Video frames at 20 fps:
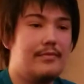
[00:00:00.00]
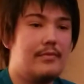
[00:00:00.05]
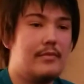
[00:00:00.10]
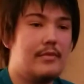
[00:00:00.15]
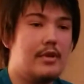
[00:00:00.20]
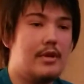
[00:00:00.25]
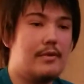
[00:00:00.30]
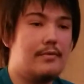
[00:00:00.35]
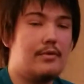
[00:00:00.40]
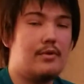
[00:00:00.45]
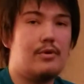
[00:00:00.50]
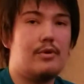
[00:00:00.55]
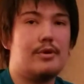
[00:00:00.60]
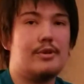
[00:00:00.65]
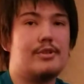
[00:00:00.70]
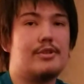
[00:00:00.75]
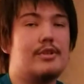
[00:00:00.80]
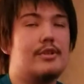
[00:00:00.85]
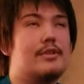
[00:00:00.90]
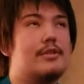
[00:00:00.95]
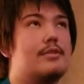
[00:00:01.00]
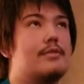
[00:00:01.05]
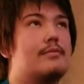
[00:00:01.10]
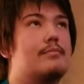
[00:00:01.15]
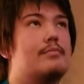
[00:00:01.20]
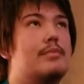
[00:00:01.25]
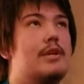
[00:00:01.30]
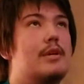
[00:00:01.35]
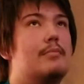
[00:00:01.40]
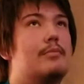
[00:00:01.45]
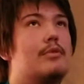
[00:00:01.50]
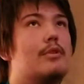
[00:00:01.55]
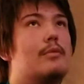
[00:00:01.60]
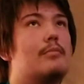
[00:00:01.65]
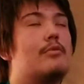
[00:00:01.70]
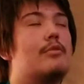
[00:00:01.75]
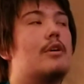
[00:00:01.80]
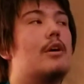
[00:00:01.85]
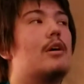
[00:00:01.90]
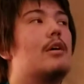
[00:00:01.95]
And of course, people have
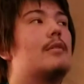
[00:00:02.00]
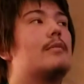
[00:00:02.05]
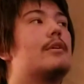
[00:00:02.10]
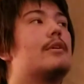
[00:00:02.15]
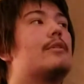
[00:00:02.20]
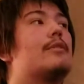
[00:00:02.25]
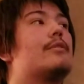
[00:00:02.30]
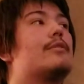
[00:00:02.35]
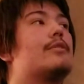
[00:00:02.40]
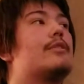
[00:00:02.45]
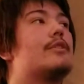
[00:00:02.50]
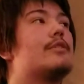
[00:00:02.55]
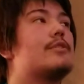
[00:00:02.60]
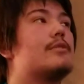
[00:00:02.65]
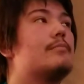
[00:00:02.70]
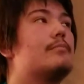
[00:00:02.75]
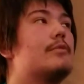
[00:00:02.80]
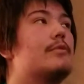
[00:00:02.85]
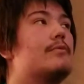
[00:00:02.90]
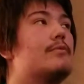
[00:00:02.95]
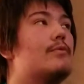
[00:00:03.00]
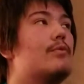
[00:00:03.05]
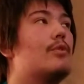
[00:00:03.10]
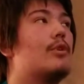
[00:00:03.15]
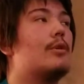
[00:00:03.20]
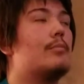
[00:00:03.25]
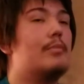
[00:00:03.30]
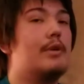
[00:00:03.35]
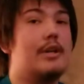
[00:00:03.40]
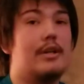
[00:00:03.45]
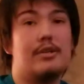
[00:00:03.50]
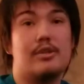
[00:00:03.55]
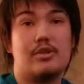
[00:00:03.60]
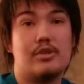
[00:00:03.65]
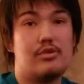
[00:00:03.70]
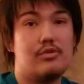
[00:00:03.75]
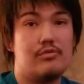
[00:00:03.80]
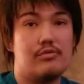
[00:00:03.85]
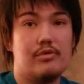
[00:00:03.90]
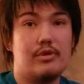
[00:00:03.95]
probably heard this before, but it's
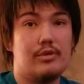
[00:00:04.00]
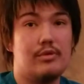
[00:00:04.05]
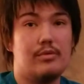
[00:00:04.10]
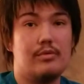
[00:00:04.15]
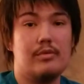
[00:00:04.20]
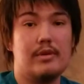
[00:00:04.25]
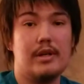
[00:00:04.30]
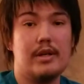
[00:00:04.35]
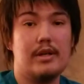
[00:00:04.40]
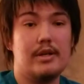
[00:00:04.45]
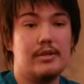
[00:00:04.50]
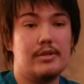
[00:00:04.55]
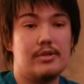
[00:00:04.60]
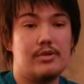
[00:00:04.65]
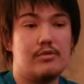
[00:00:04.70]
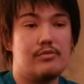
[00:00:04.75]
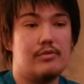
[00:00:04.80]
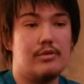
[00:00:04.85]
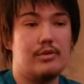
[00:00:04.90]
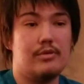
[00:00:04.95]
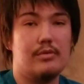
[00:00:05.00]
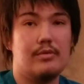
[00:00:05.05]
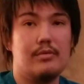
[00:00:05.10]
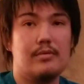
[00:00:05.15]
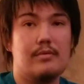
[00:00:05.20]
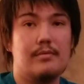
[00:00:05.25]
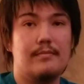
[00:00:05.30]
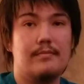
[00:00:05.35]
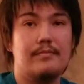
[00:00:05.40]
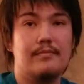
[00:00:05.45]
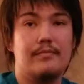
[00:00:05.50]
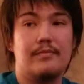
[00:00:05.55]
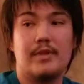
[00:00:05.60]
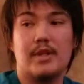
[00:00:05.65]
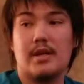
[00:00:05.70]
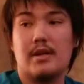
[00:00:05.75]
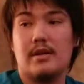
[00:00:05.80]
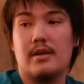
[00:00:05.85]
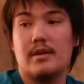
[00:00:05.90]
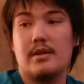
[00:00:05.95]
true. It is true.
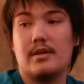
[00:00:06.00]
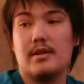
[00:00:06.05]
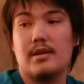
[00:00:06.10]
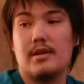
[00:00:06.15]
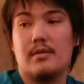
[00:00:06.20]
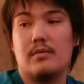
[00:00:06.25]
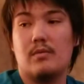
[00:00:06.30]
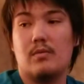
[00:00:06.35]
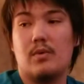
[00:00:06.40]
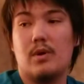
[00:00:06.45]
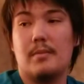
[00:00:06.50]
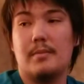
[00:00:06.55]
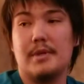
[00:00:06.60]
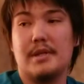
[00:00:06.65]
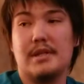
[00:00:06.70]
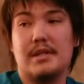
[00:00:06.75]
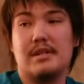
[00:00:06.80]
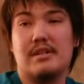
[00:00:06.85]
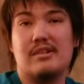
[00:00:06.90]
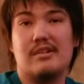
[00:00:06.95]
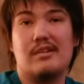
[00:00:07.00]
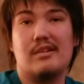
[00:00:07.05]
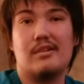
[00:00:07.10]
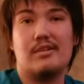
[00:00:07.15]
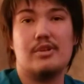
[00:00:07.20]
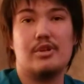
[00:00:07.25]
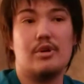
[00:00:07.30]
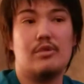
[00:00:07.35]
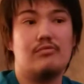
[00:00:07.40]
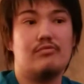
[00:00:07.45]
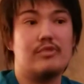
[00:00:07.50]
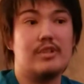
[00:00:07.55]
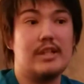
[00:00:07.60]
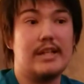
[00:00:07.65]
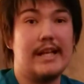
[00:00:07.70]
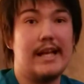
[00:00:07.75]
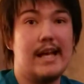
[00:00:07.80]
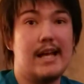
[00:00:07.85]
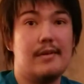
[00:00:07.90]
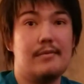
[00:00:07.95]
Women don't really
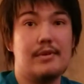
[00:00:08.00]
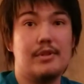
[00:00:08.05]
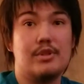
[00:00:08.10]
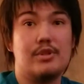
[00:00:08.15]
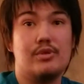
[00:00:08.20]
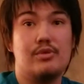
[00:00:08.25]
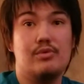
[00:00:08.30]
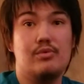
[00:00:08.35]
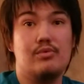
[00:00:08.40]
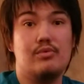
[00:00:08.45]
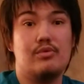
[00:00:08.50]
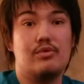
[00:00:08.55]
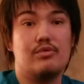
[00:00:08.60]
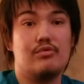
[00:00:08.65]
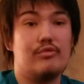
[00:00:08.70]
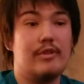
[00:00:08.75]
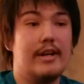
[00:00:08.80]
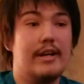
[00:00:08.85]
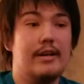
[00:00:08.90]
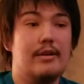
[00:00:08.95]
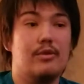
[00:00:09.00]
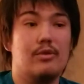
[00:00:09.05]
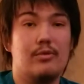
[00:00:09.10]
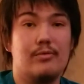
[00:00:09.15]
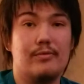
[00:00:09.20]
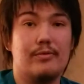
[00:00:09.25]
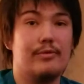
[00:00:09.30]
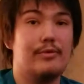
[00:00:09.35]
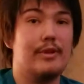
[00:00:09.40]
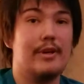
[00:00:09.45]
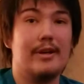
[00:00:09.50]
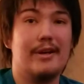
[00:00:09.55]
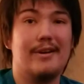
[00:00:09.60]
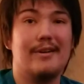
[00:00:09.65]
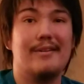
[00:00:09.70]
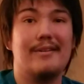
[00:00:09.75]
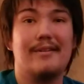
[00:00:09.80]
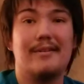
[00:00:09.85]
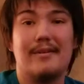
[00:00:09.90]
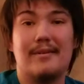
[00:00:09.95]
have it too great over there.